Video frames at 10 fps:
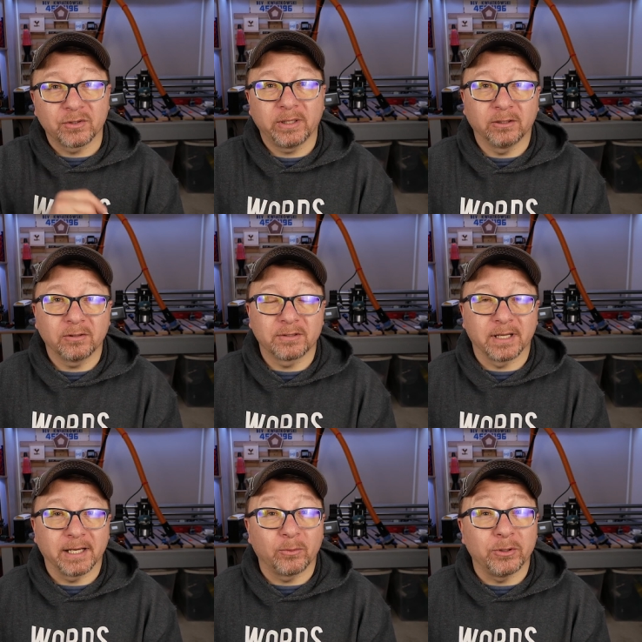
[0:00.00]
screen looks
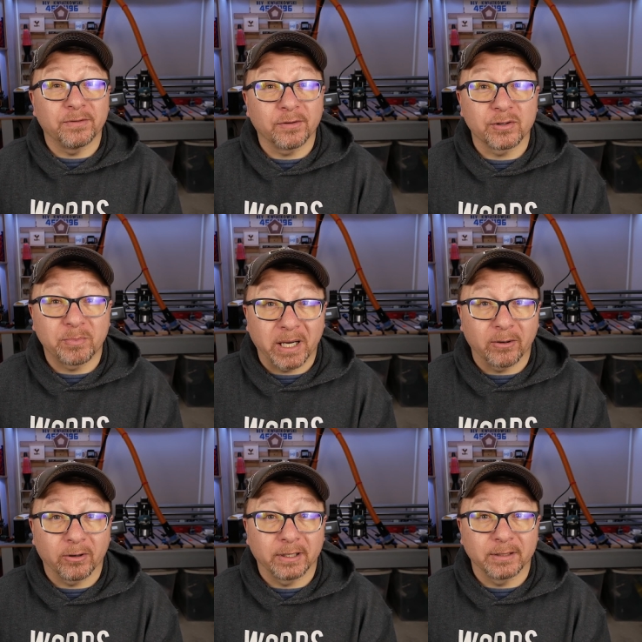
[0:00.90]
like when you first
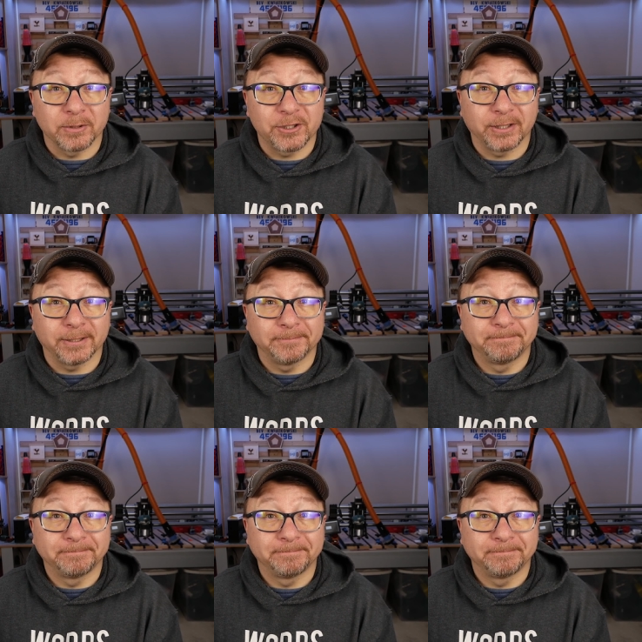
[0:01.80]
power on the machine.